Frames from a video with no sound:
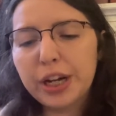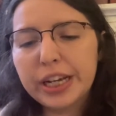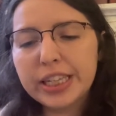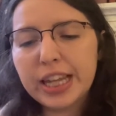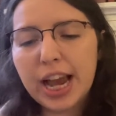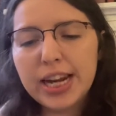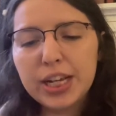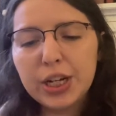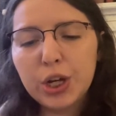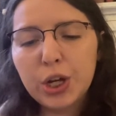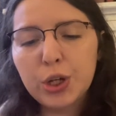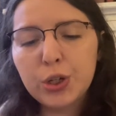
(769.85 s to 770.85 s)
excited
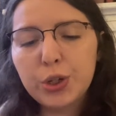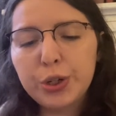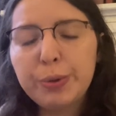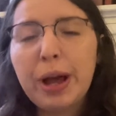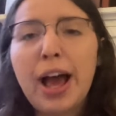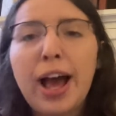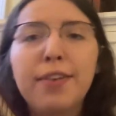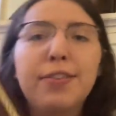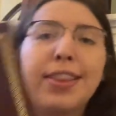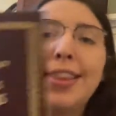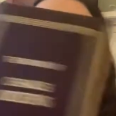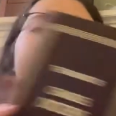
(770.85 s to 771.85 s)
to have
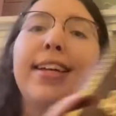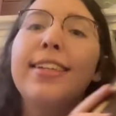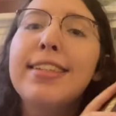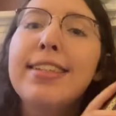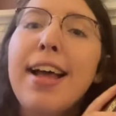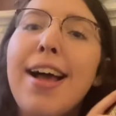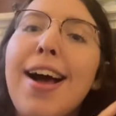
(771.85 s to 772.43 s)
this.